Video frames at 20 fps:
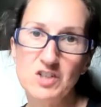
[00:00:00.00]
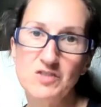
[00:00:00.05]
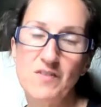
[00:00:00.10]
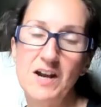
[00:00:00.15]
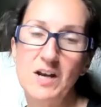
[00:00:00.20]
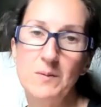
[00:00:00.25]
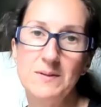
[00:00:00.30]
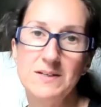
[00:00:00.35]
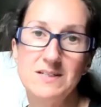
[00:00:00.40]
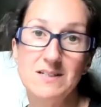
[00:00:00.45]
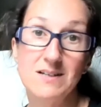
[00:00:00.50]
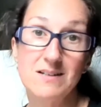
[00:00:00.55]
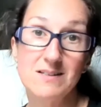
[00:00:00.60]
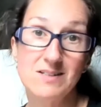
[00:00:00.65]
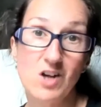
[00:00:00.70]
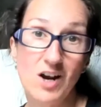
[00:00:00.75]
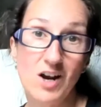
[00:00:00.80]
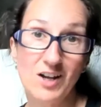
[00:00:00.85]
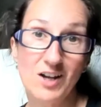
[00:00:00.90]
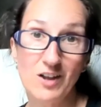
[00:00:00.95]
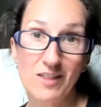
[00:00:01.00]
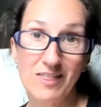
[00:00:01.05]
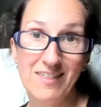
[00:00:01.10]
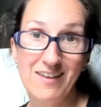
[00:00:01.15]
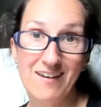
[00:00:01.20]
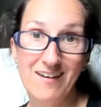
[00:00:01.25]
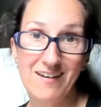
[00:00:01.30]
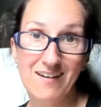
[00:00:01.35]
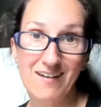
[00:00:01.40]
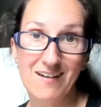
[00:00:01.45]
vitamin D is not a good
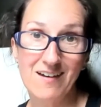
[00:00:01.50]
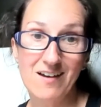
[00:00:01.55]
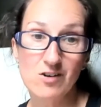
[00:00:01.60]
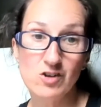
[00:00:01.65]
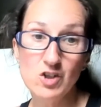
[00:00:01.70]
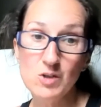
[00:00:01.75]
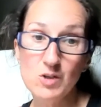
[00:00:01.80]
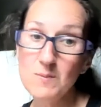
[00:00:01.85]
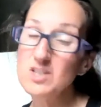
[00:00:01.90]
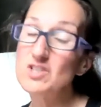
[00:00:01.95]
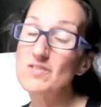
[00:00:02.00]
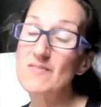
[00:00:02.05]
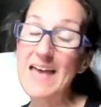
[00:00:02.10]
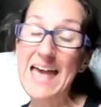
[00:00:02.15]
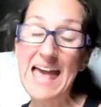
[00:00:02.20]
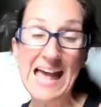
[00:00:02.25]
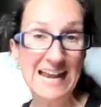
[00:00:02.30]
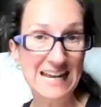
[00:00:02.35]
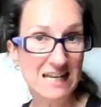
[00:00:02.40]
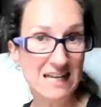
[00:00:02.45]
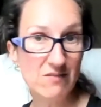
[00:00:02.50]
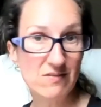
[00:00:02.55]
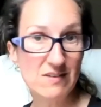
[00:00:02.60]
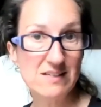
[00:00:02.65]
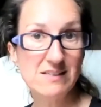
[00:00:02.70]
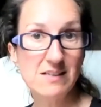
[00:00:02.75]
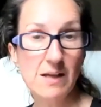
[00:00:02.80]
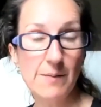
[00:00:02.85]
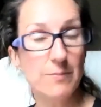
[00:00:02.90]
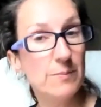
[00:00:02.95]
thing. Too much of any of
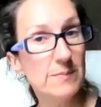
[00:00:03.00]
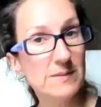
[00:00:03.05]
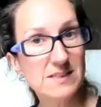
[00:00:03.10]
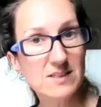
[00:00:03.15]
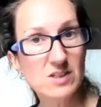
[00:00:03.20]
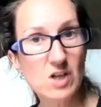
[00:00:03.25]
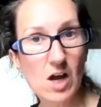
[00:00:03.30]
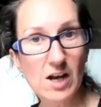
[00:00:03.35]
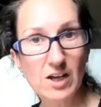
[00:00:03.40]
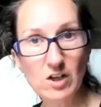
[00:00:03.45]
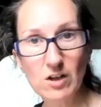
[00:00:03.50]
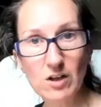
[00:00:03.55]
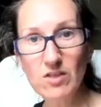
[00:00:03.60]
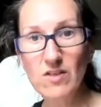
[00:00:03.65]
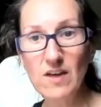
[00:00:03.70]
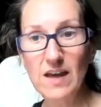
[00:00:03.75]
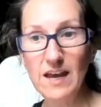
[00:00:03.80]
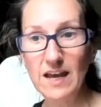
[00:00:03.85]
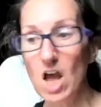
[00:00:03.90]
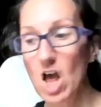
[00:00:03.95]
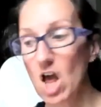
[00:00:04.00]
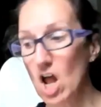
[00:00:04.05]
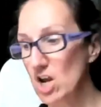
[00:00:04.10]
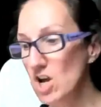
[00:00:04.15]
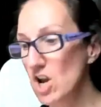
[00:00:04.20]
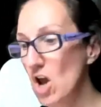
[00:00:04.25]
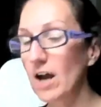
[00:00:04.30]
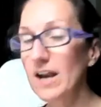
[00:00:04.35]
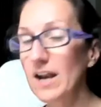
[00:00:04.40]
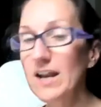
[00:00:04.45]
these supplements is not a good thing.
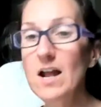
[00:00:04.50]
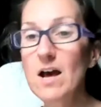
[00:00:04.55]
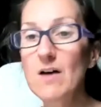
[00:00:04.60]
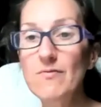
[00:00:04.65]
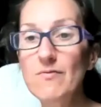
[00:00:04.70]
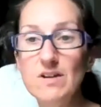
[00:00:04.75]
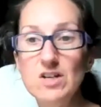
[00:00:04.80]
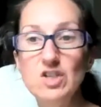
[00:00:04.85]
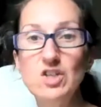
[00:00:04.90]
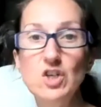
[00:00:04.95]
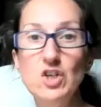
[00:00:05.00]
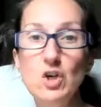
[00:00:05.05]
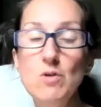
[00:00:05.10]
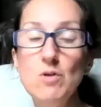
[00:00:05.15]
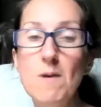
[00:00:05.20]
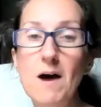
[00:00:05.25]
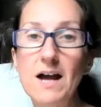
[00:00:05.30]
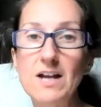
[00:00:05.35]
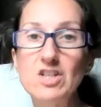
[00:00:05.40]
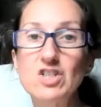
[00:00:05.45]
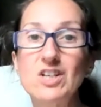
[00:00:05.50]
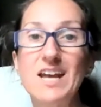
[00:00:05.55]
Not enough and too much